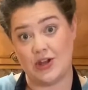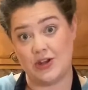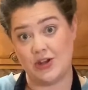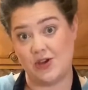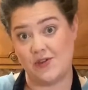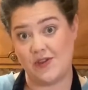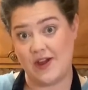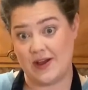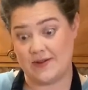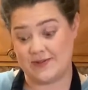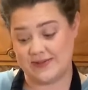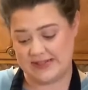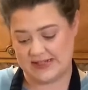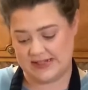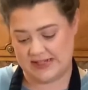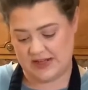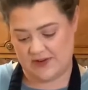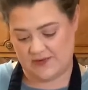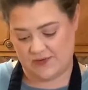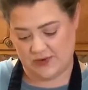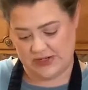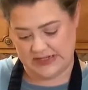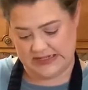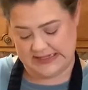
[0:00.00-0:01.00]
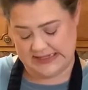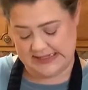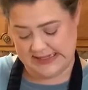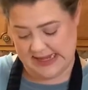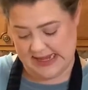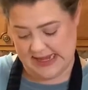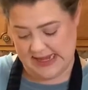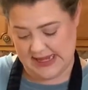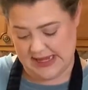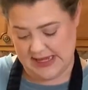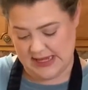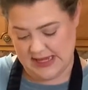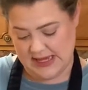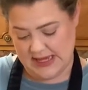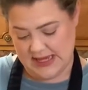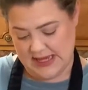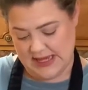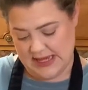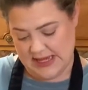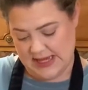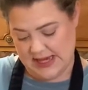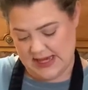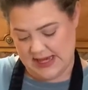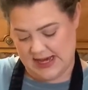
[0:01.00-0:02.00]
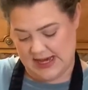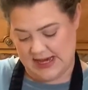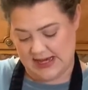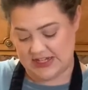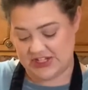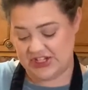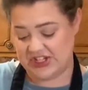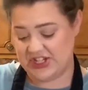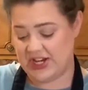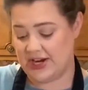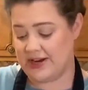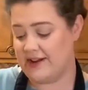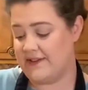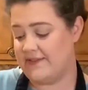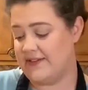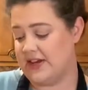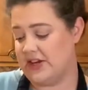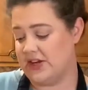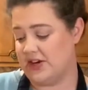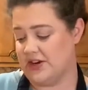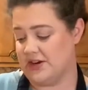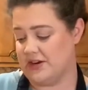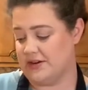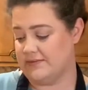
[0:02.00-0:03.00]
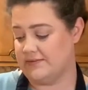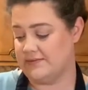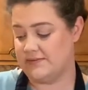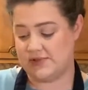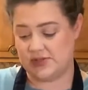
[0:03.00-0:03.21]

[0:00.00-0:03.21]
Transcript: know that one's a tough one to say. Sherry vinegar.